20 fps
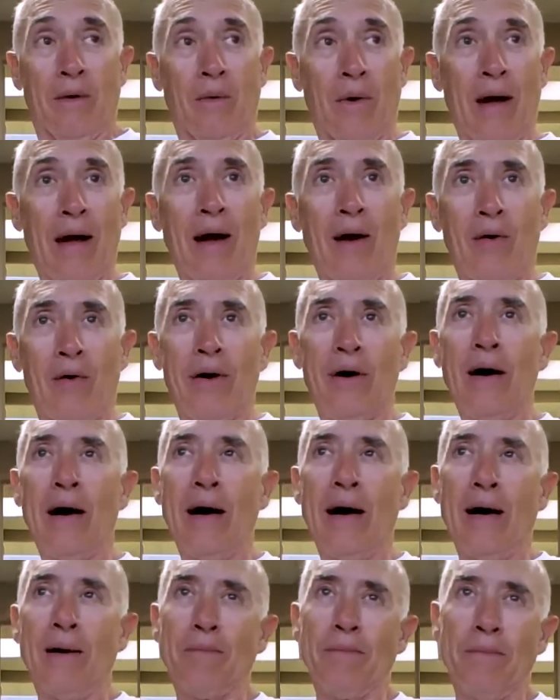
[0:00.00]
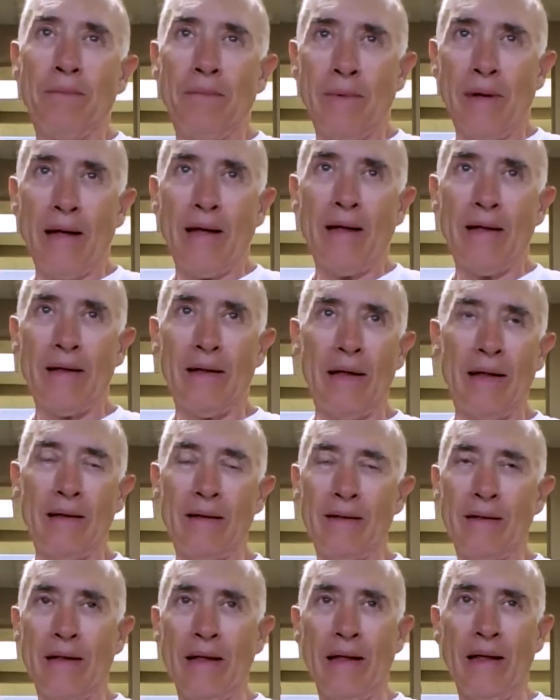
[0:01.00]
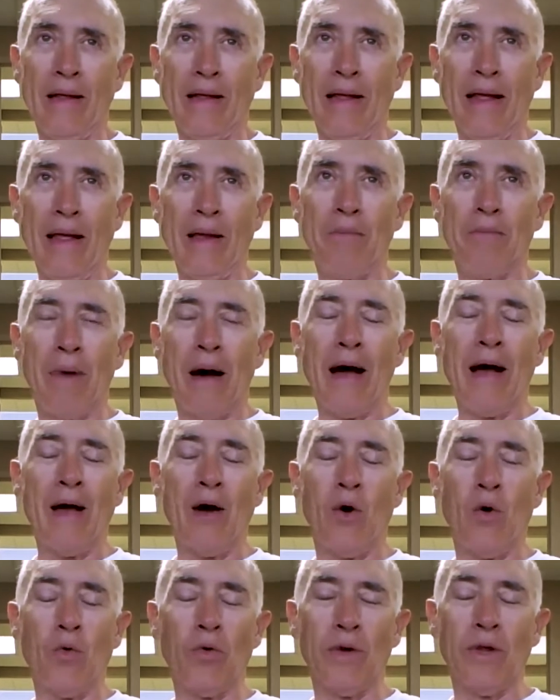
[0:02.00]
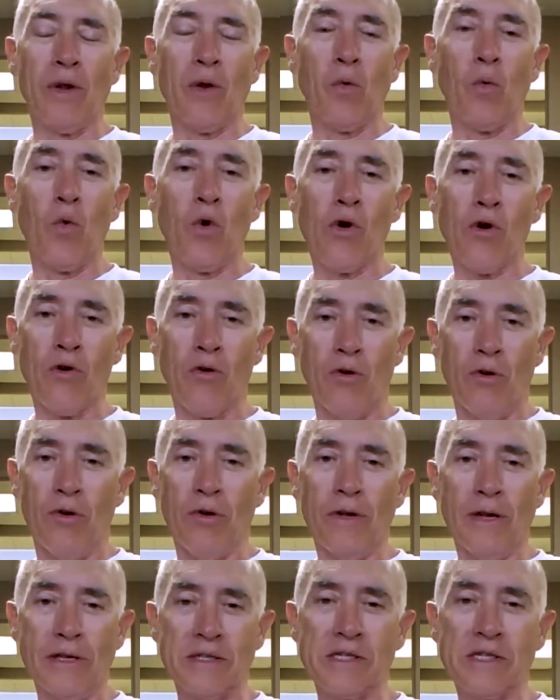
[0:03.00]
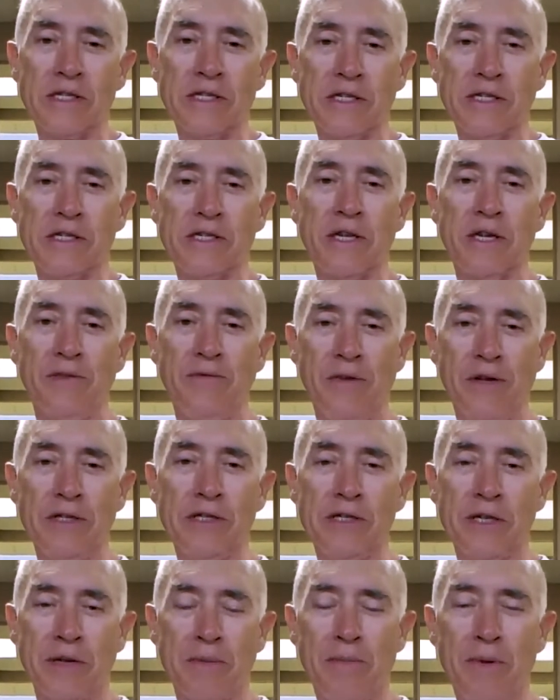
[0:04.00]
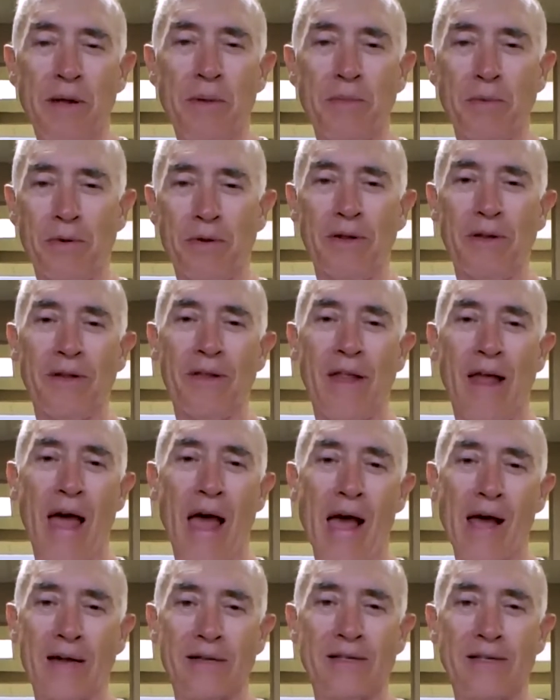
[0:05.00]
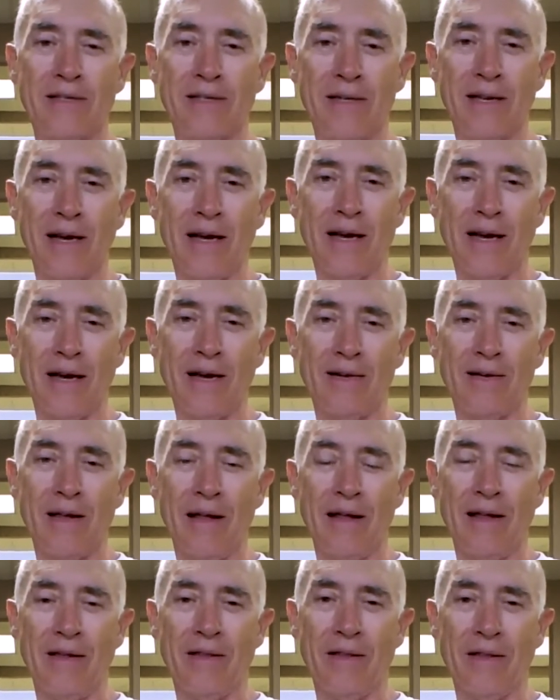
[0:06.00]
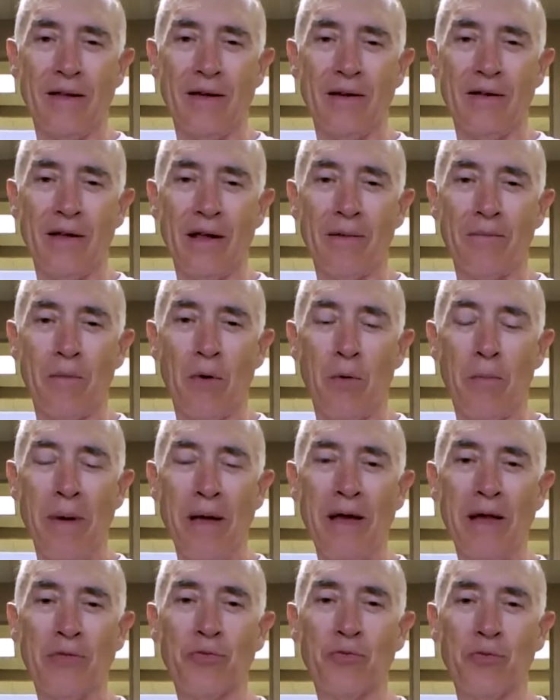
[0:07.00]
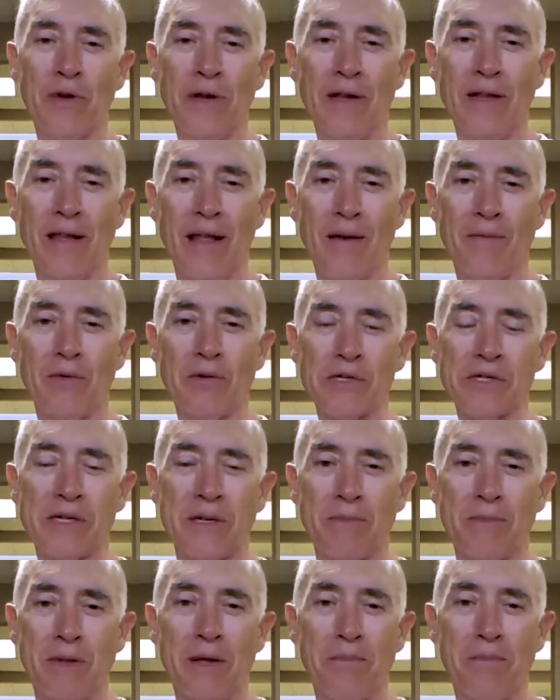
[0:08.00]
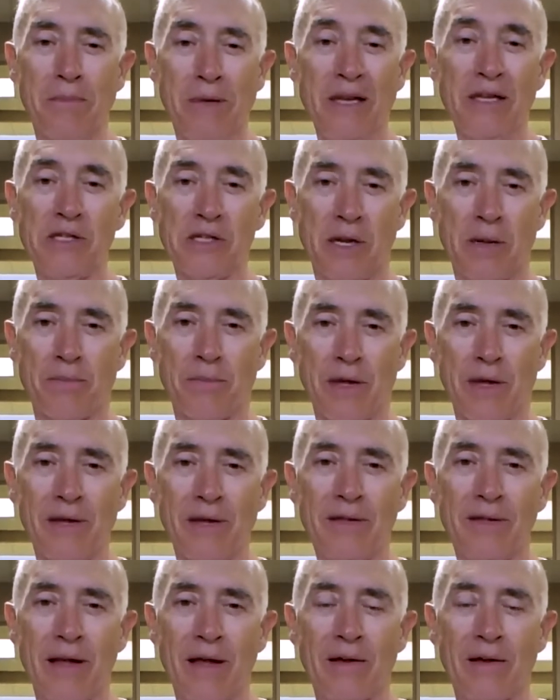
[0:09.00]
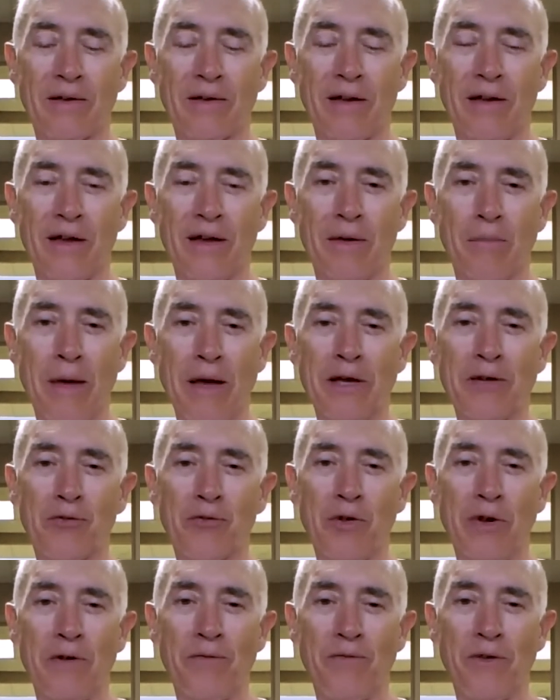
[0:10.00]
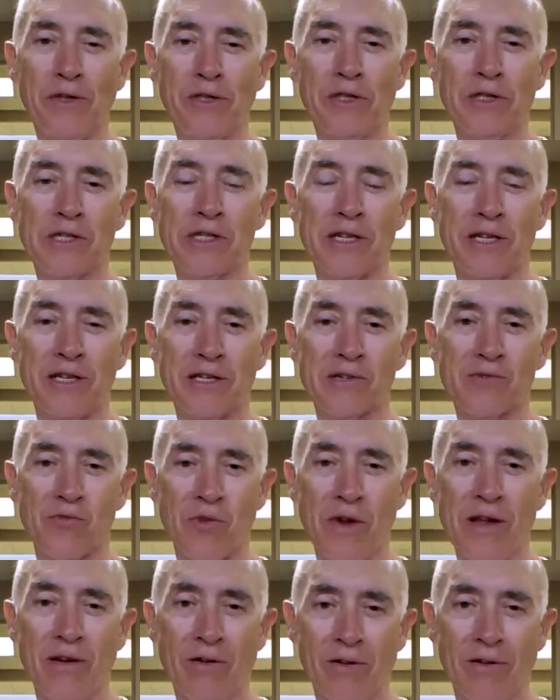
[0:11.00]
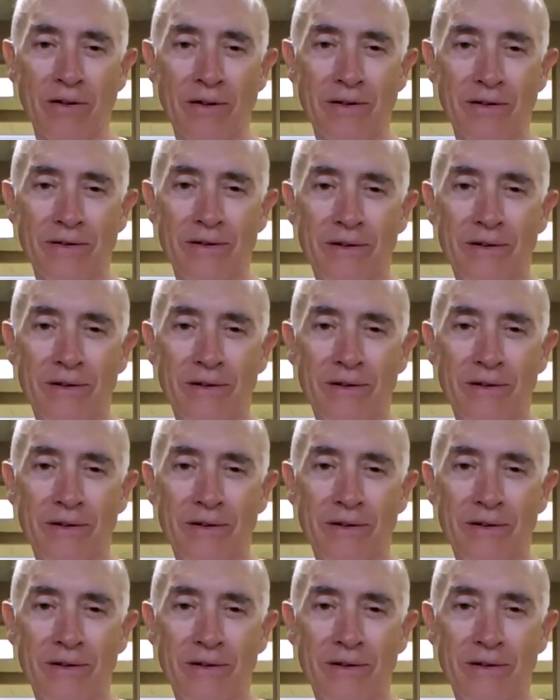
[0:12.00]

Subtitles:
Well, in my own little world, it's convincing people that omega-3 levels in the blood mean something, that omega-3 deficiency is real.